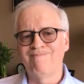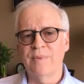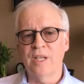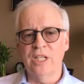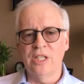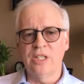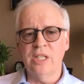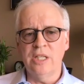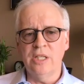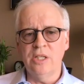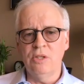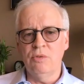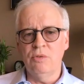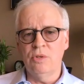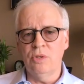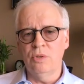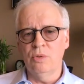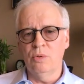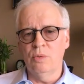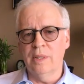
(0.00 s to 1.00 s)
continue
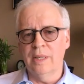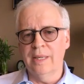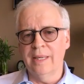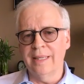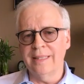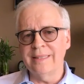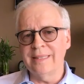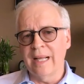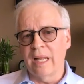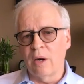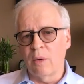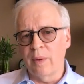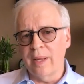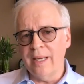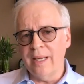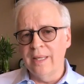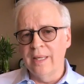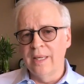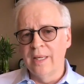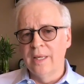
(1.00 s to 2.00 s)
to
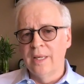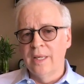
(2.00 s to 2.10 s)
accelerate.